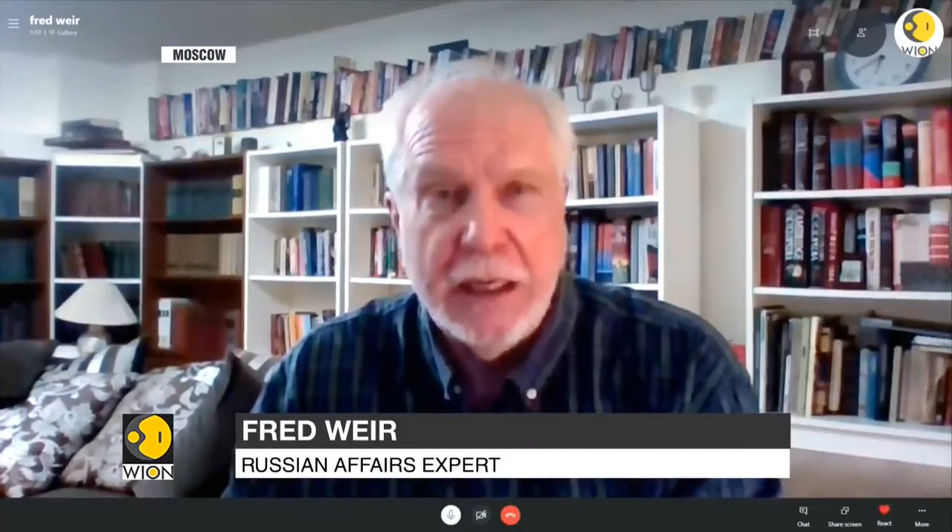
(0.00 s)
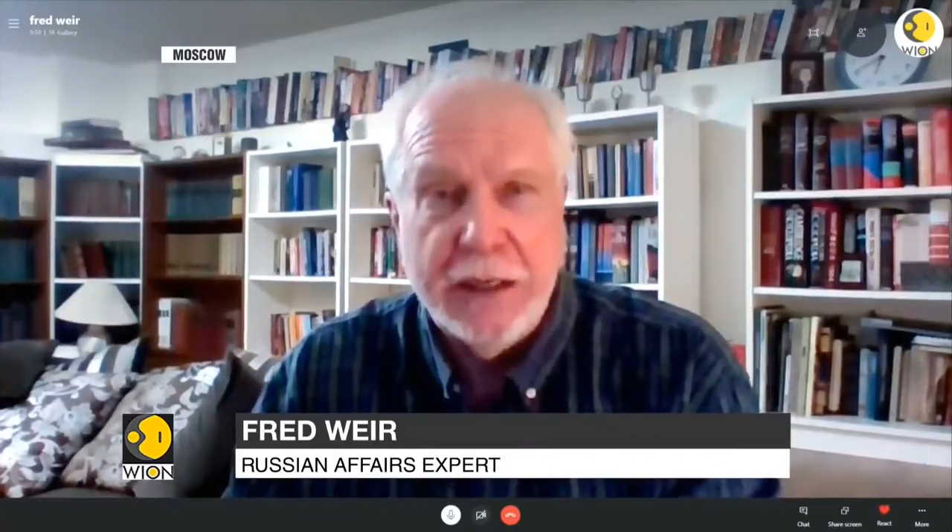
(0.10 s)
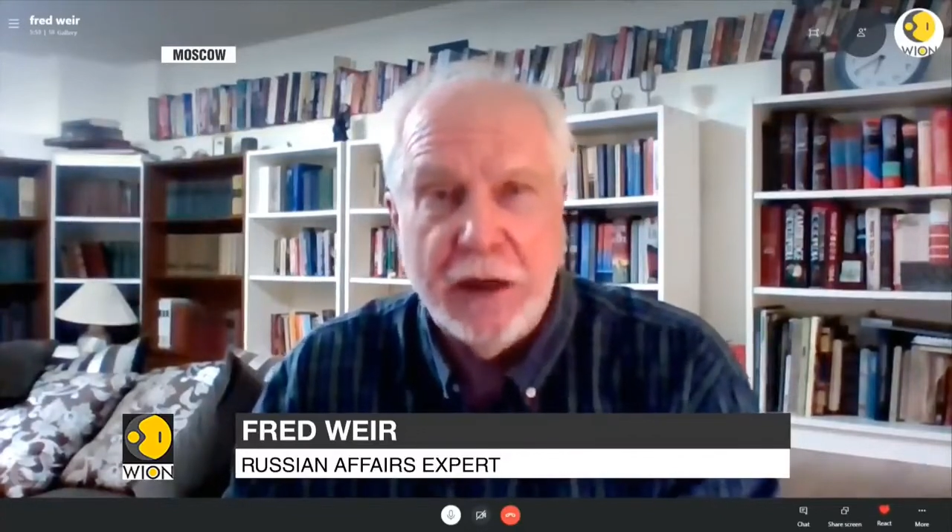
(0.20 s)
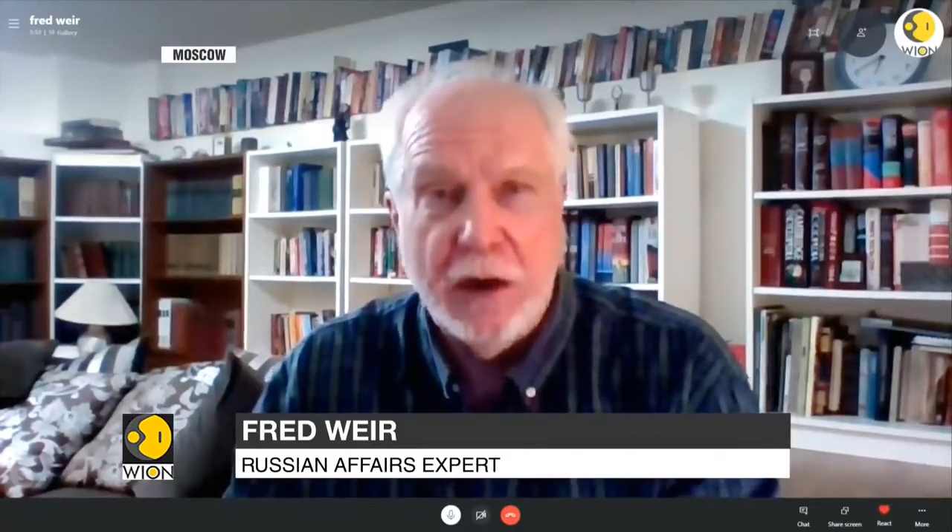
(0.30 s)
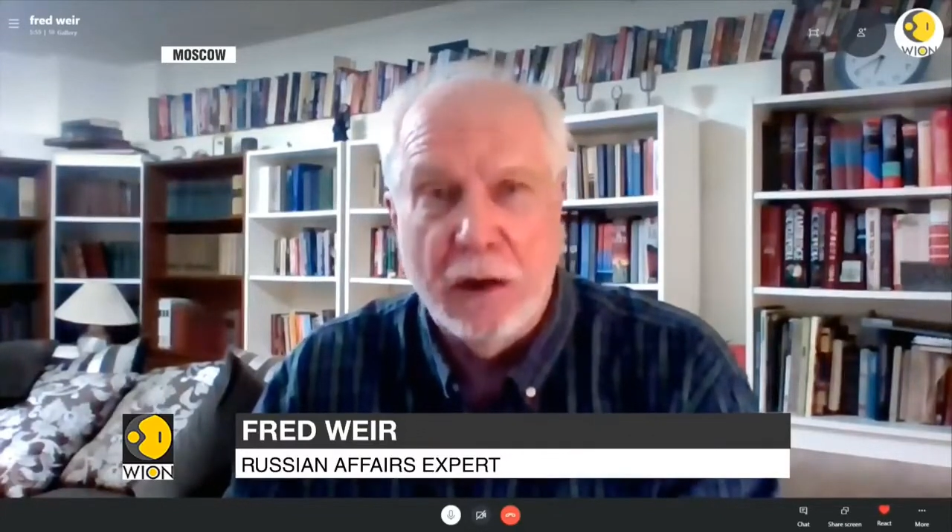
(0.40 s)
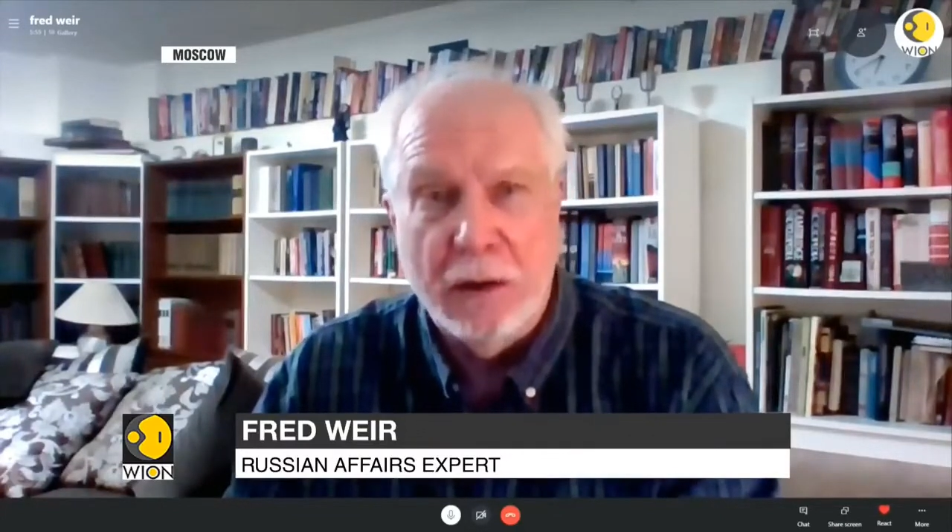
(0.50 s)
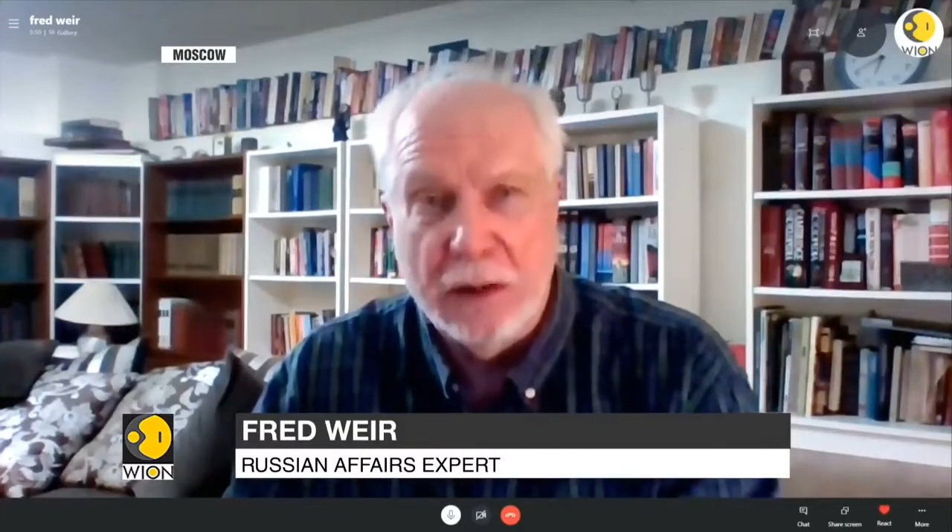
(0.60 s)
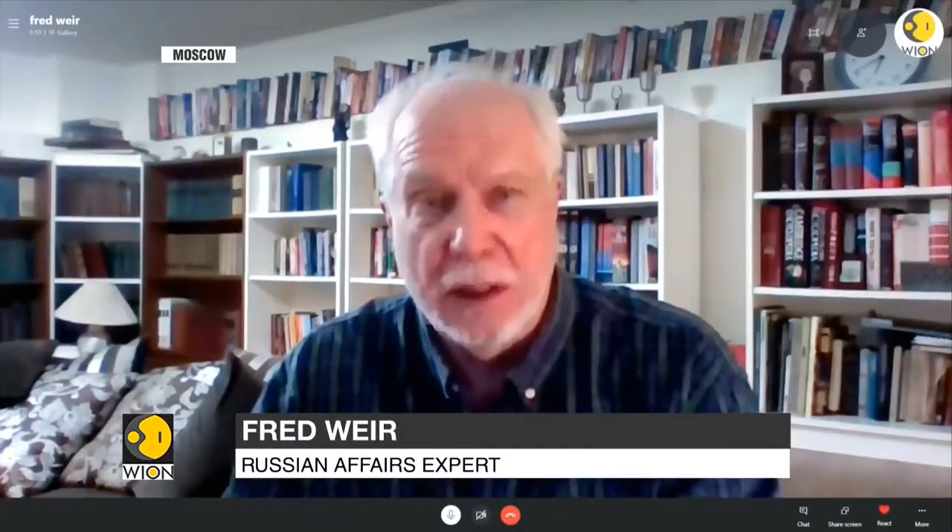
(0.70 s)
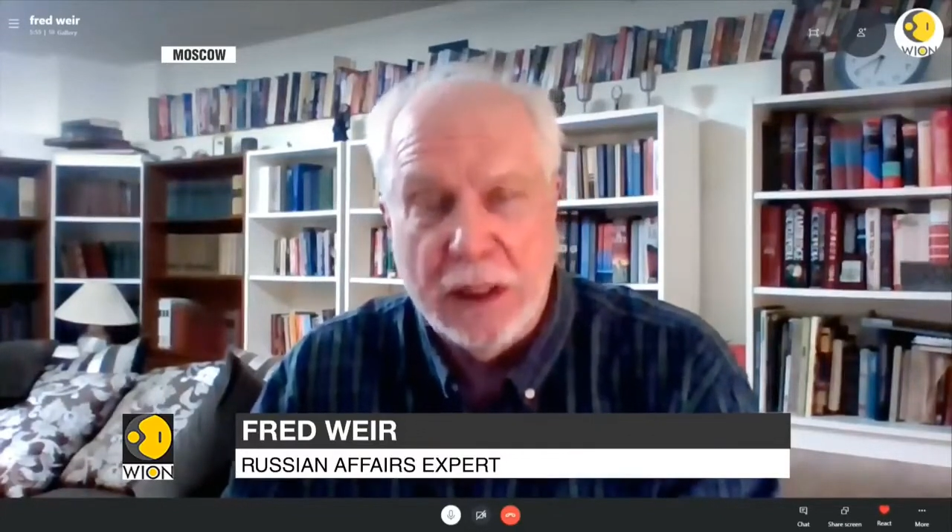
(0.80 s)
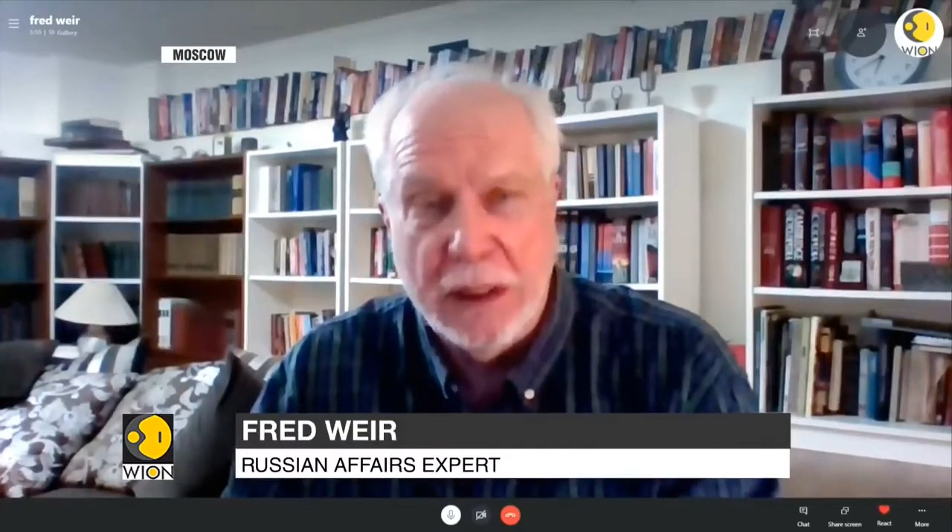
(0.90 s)
They all
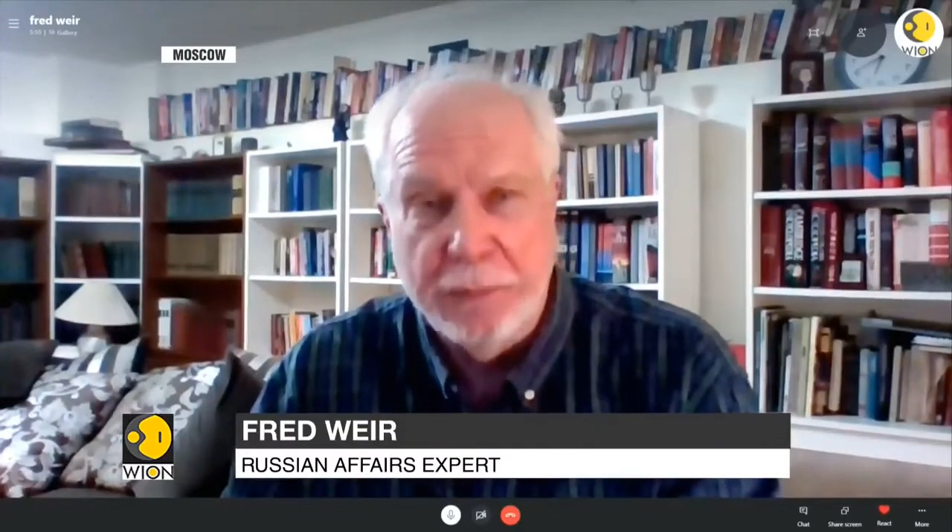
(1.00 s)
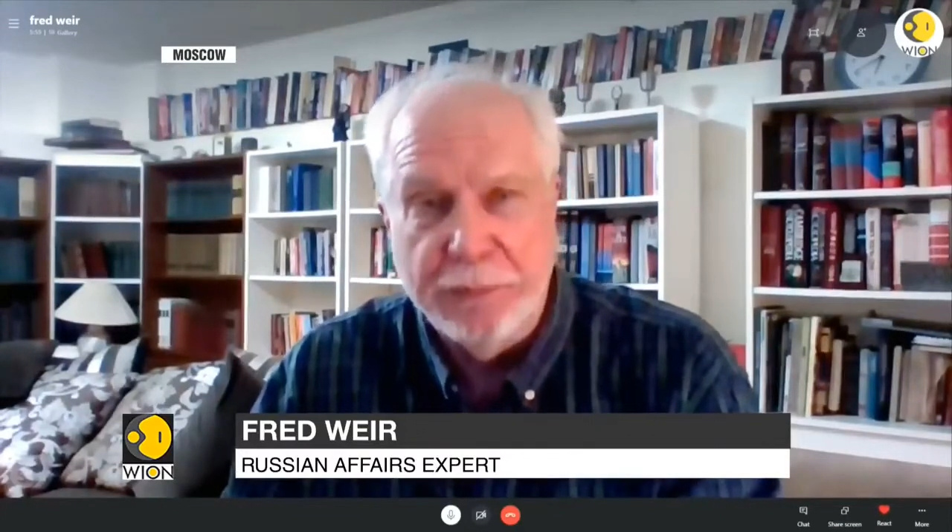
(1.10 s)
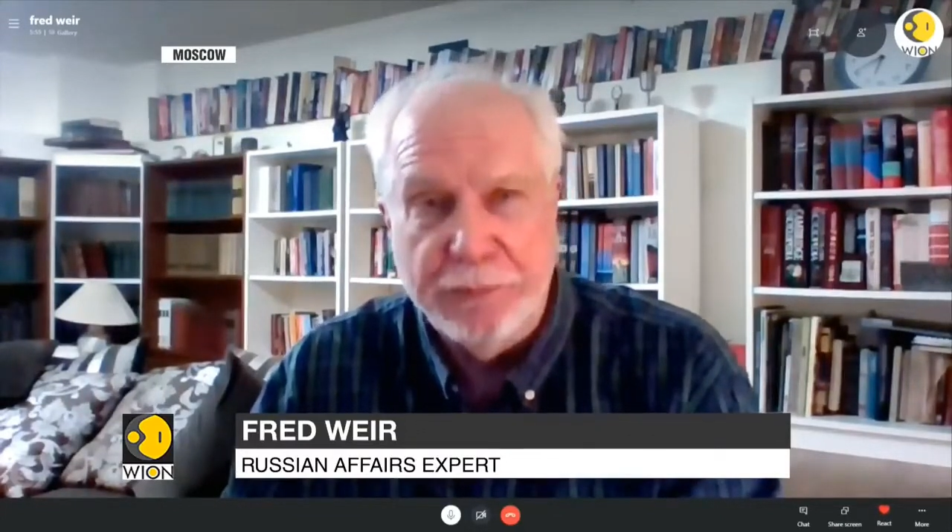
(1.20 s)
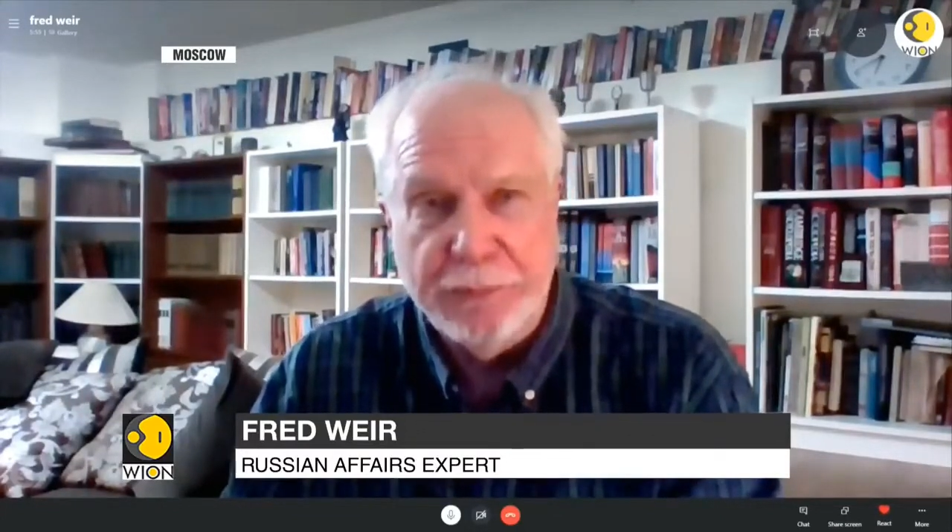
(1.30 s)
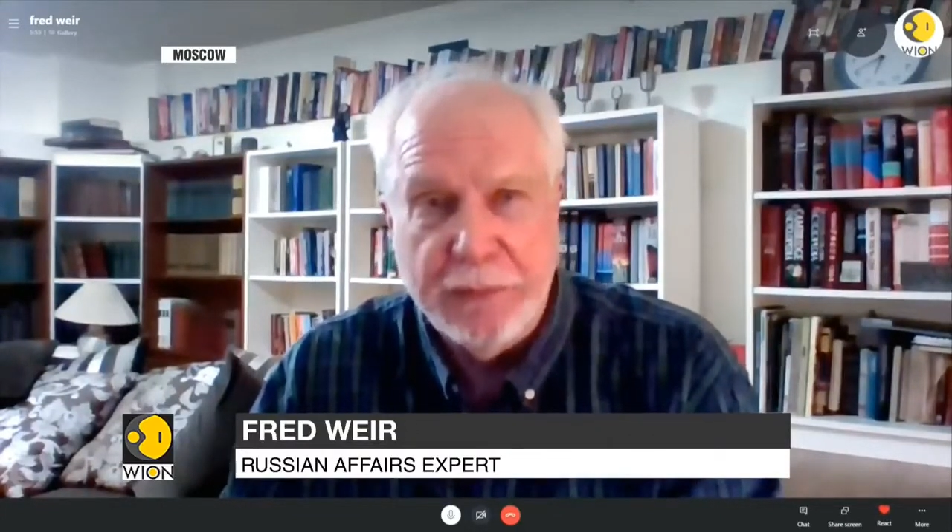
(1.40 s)
um,